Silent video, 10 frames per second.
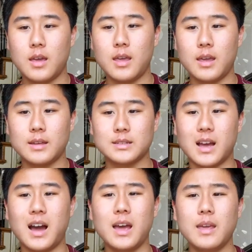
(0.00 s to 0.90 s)
And
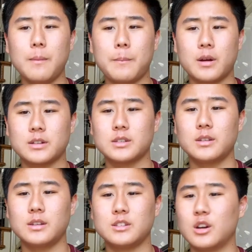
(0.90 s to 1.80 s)
I
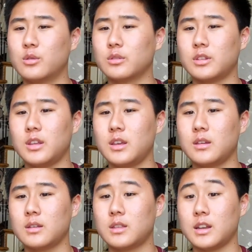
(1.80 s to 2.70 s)
personally don't
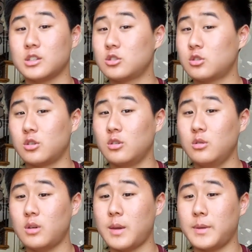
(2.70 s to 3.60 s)
think that is
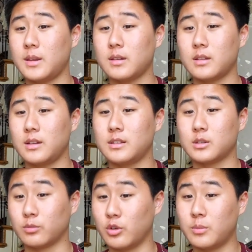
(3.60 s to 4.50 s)
true. I mean,
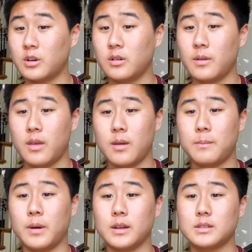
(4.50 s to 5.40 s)
it's a rumor,
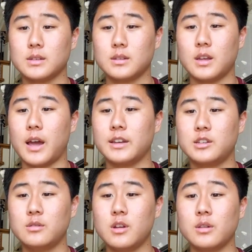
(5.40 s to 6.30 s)
but I
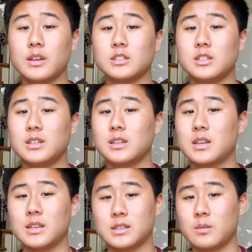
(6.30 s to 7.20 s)
do know that she did
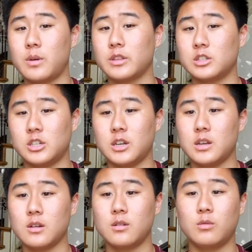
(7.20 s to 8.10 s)
kiss him on the
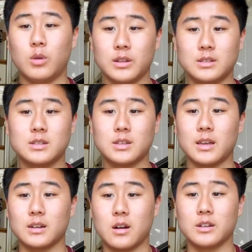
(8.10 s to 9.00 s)
cheek once
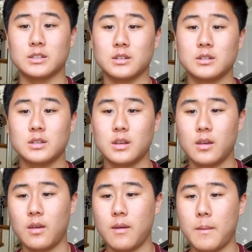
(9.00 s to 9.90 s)
at a concert,
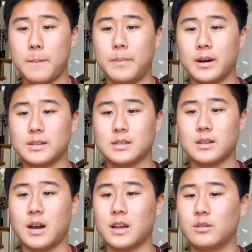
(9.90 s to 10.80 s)
but
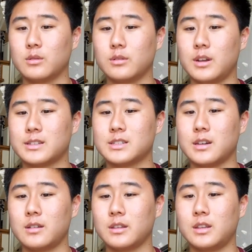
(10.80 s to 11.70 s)
I don't
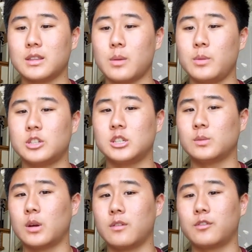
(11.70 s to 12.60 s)
necessarily think that means she
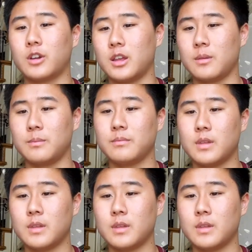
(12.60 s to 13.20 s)
wrote it for him,